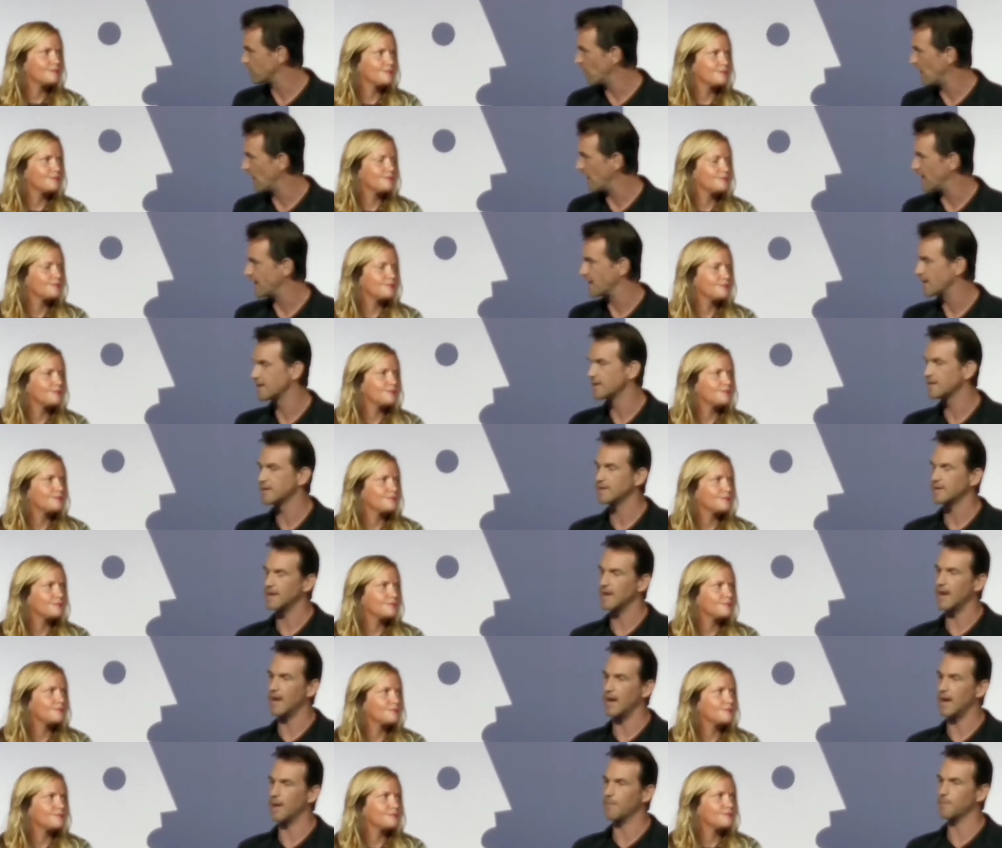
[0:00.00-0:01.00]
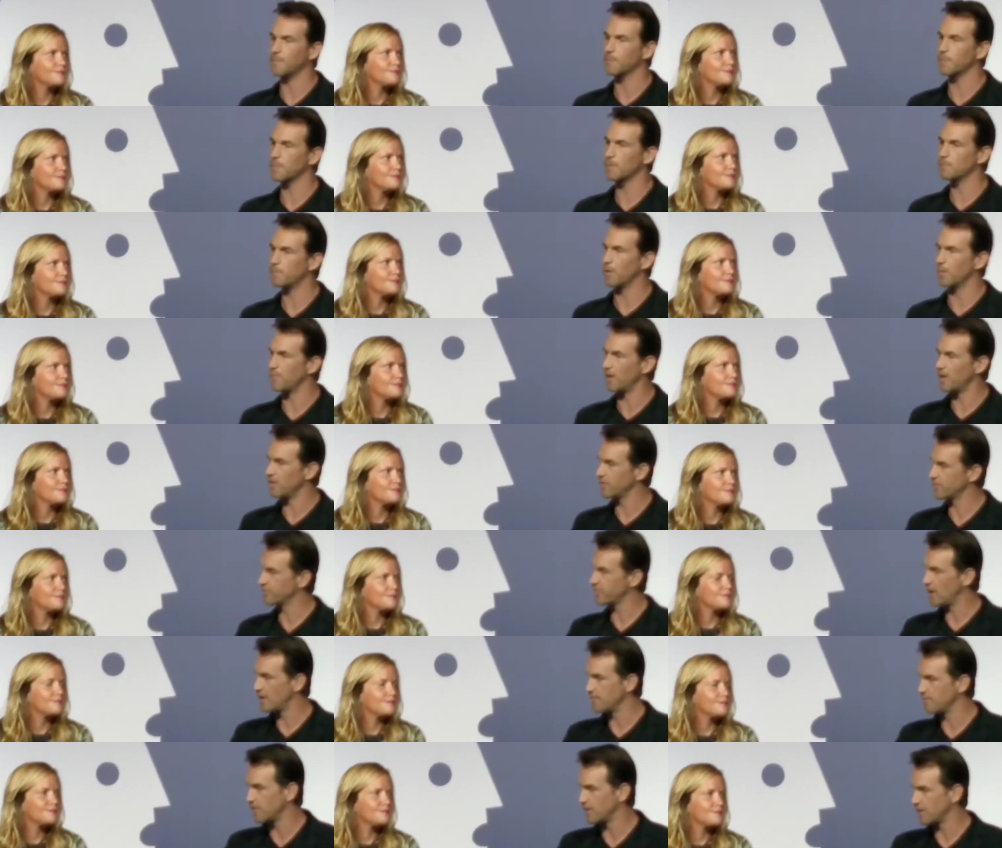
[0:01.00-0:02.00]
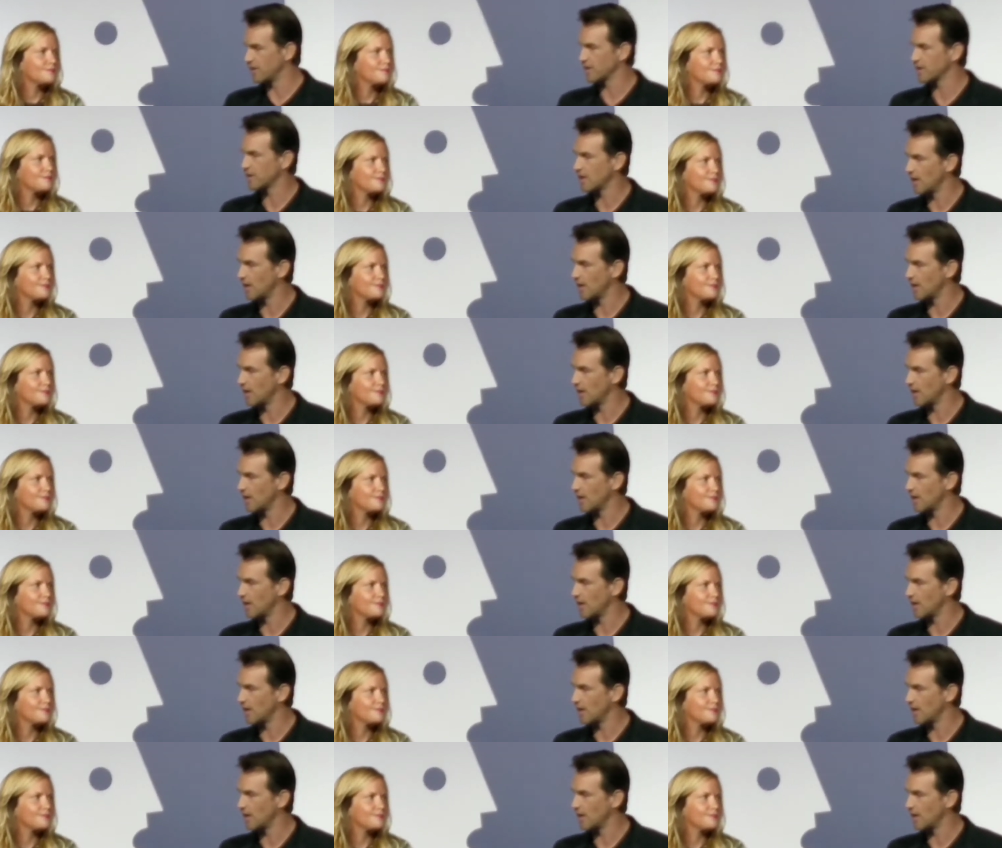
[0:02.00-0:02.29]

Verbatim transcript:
Speaker 1: way. Um, but by the time that it